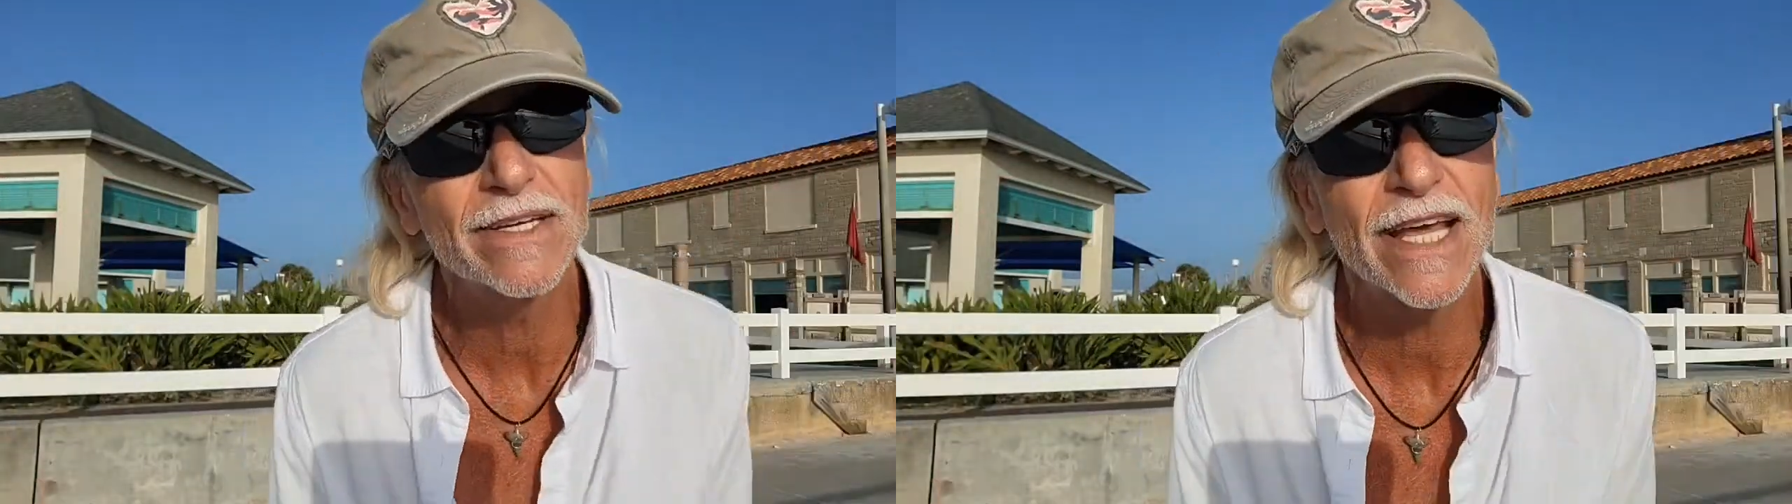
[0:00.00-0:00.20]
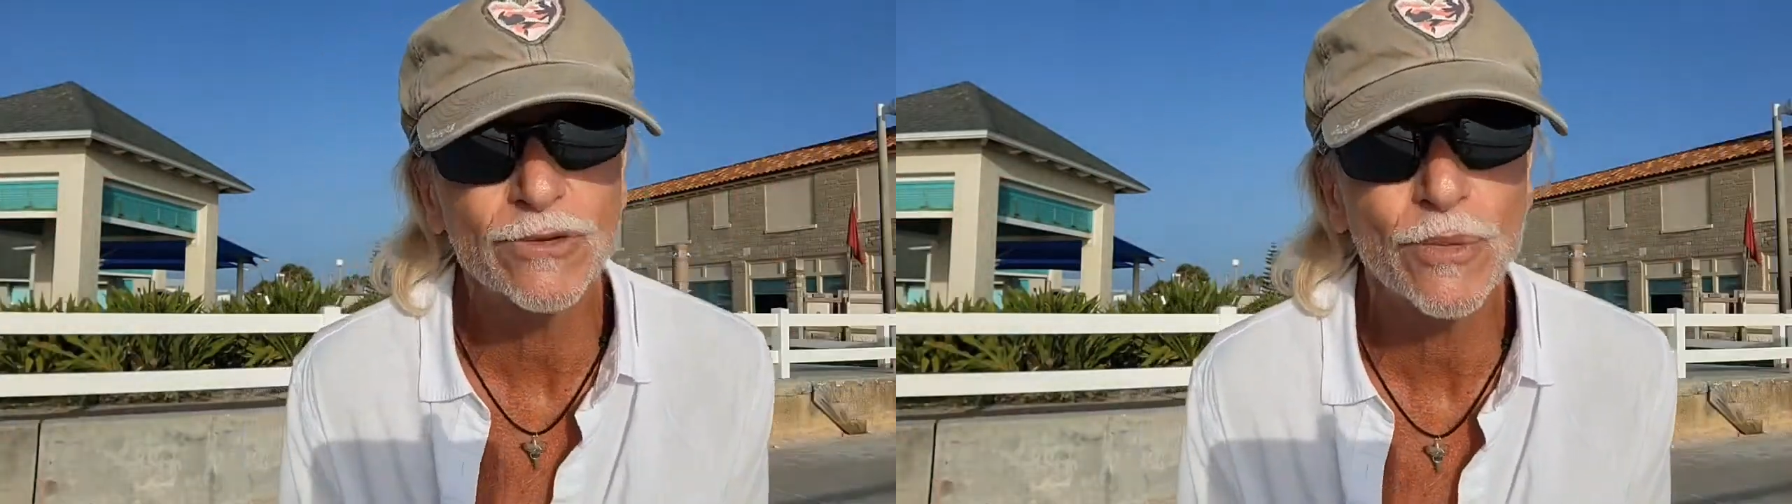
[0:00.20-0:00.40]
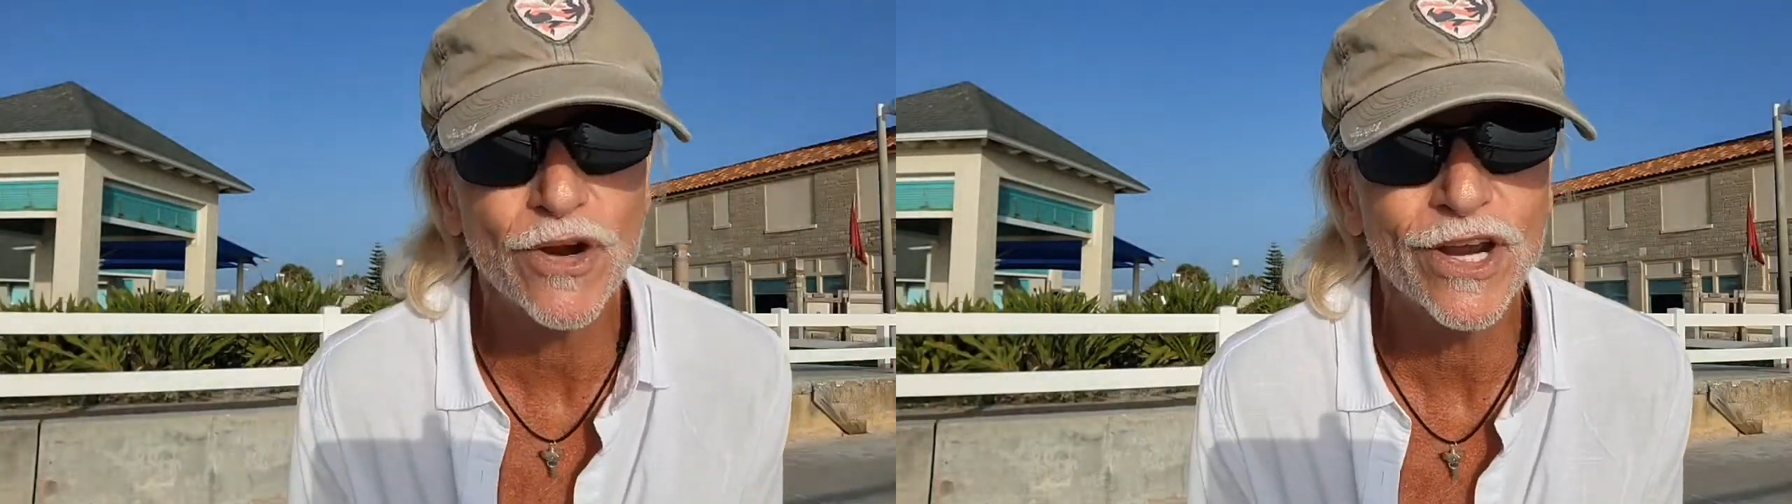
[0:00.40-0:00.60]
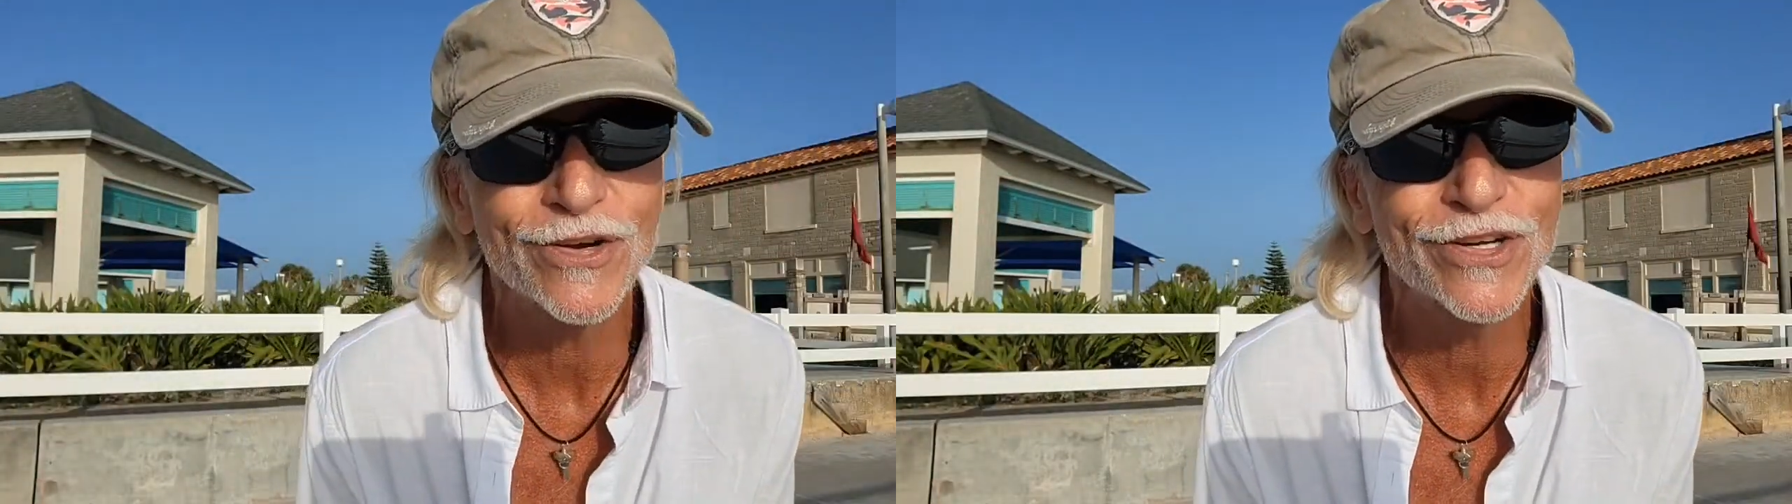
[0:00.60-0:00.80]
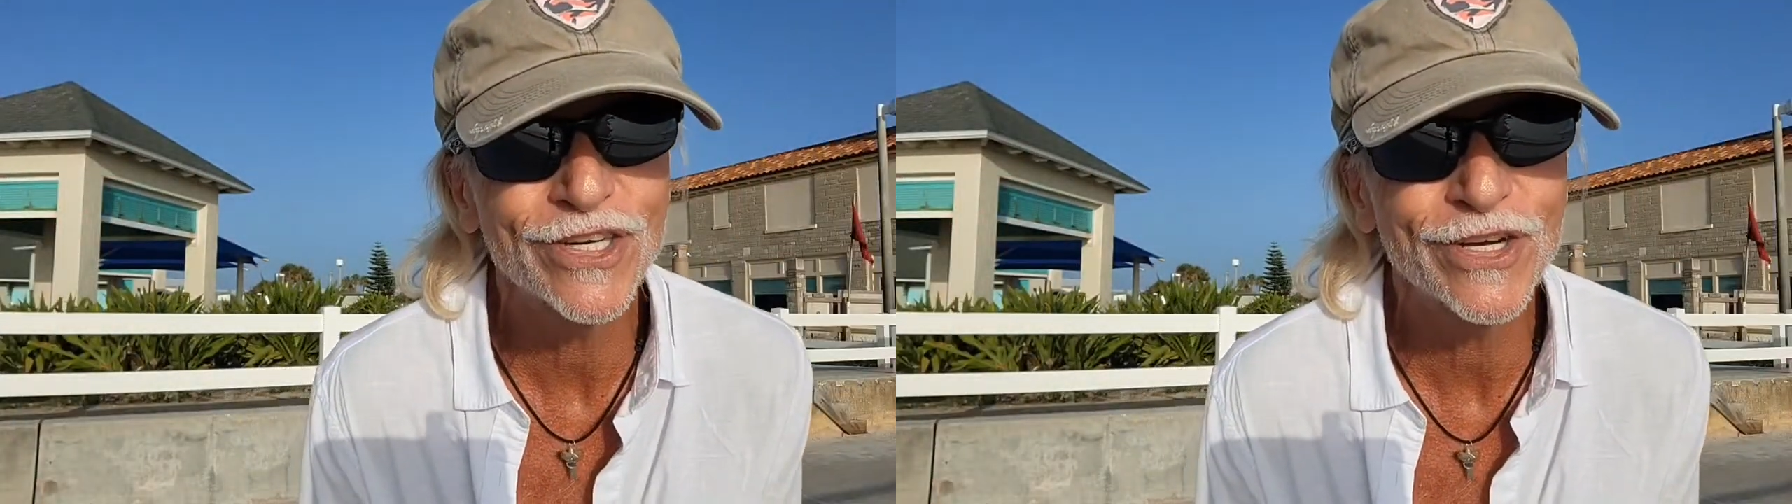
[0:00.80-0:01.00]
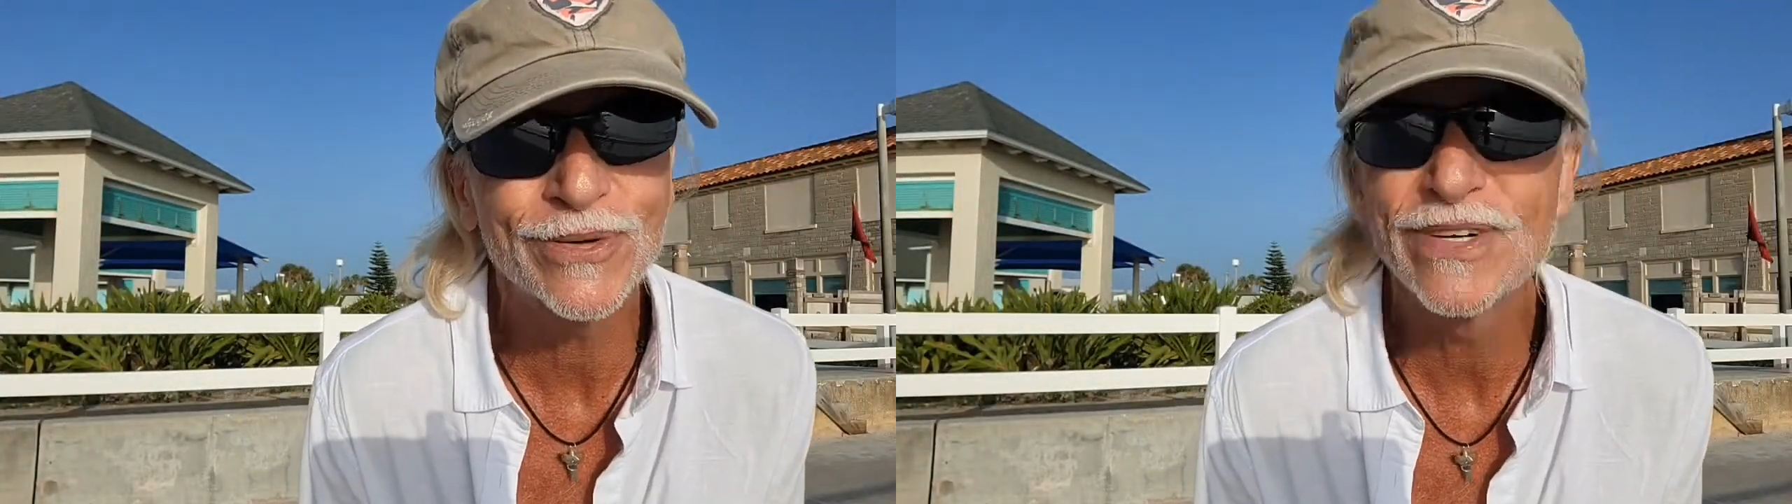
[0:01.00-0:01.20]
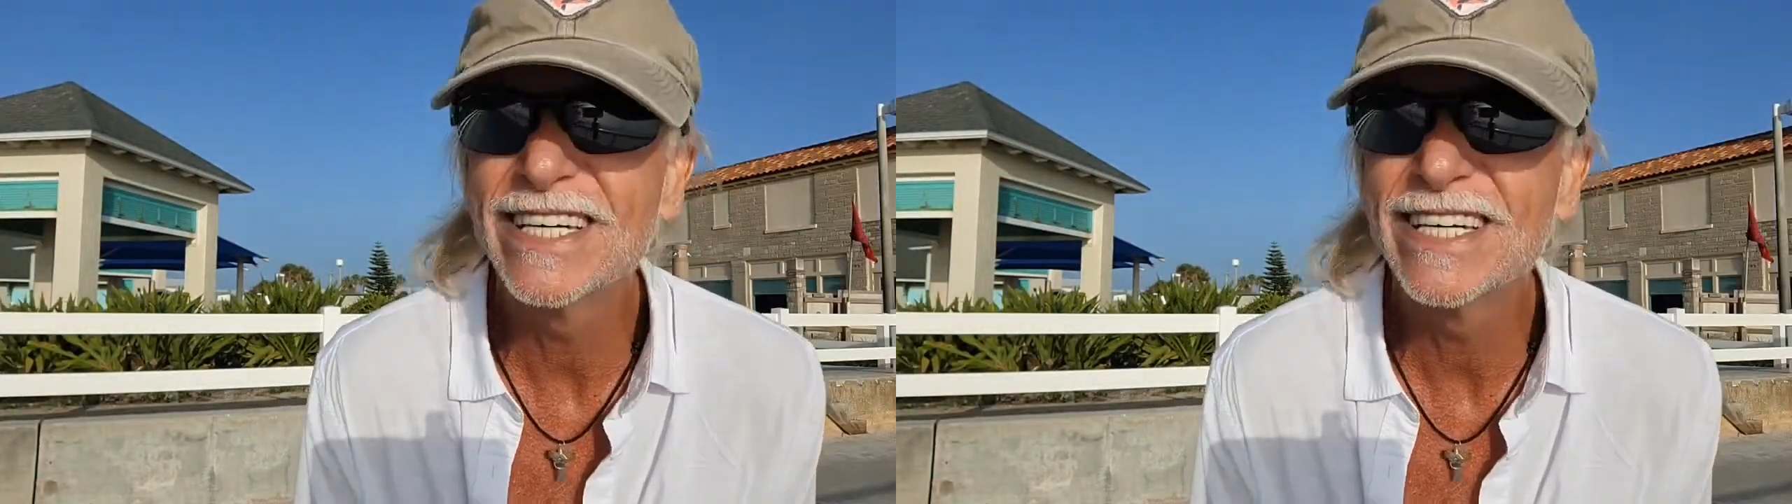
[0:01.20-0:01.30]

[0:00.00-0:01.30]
That's what we're here to do.